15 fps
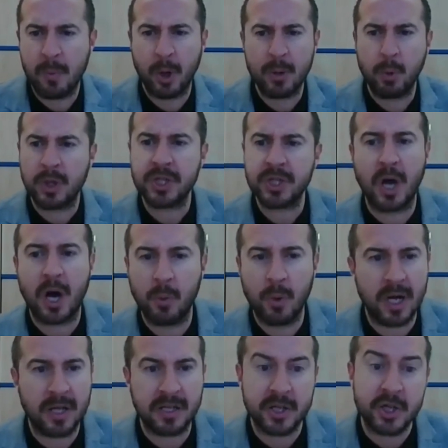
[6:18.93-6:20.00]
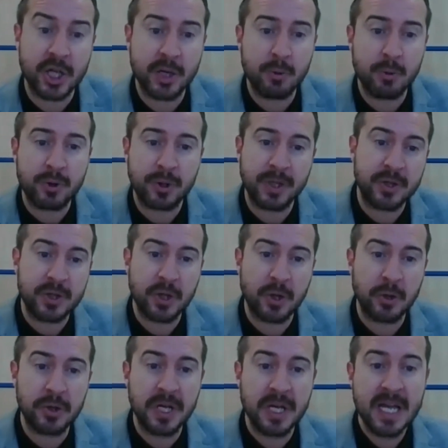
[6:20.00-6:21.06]
but it wasn't artwork that the children had
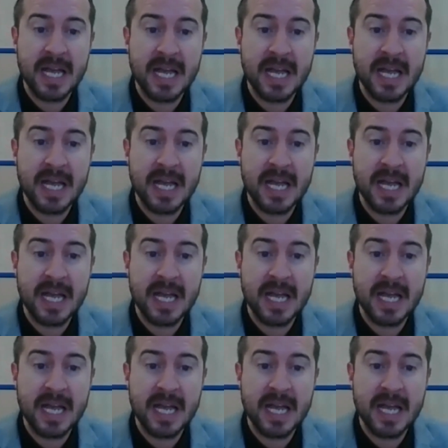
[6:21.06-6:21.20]
done.